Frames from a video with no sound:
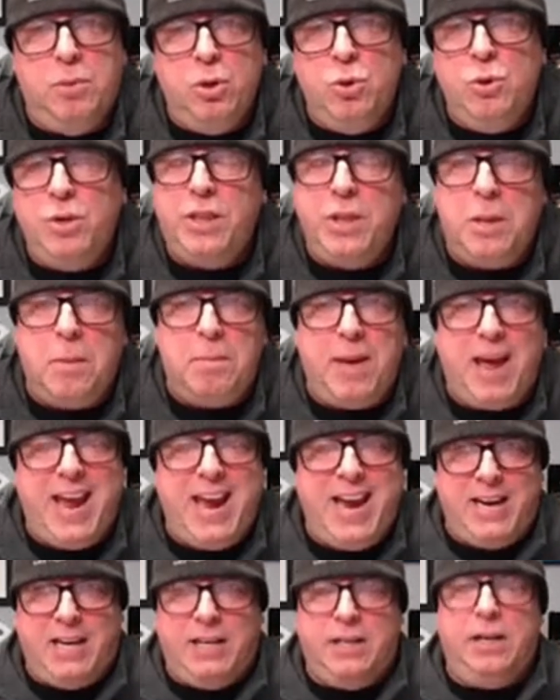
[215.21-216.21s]
boon and the
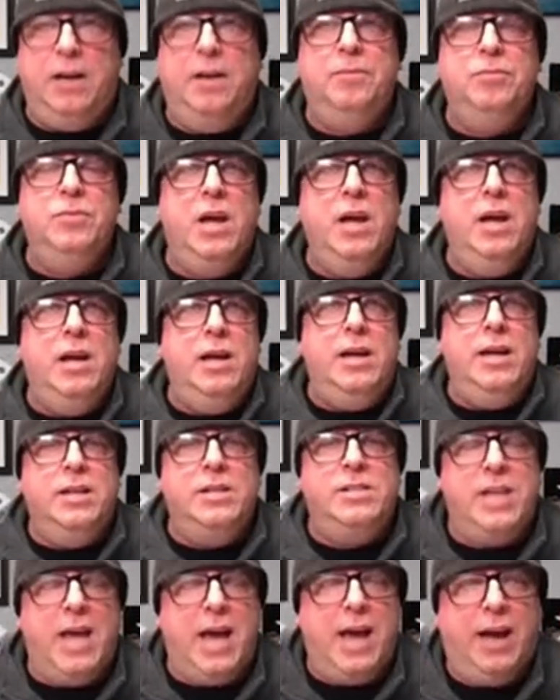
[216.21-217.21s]
bane
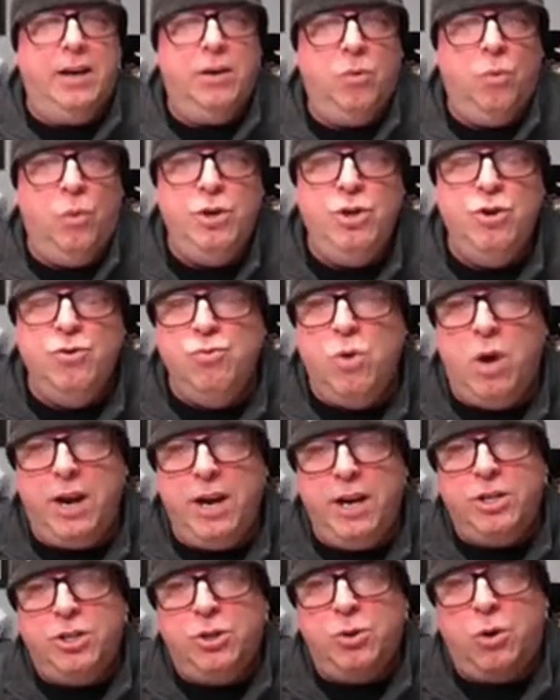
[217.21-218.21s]
is that when you
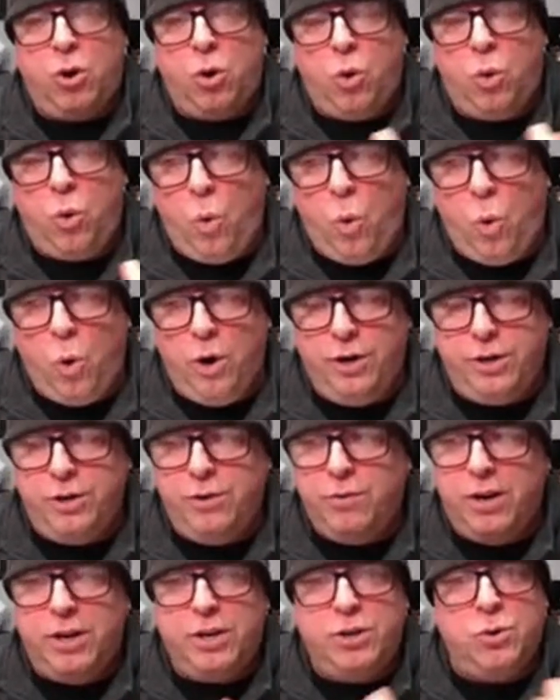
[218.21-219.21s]
run into a horde or
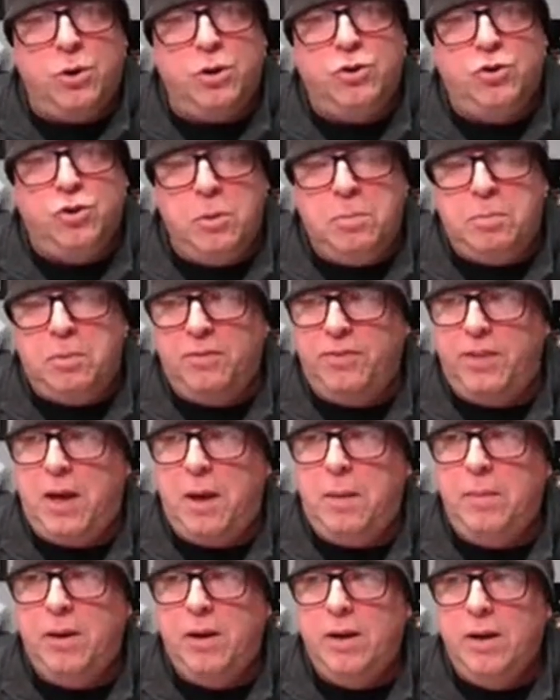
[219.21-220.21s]
you run into a group of
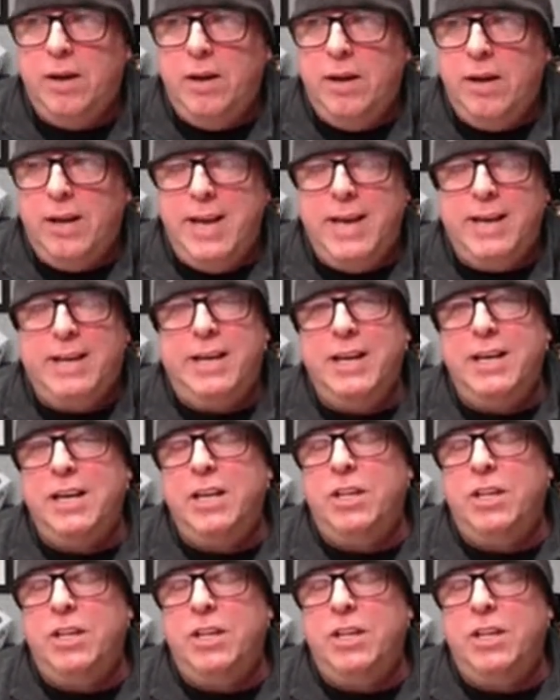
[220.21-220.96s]
them, it can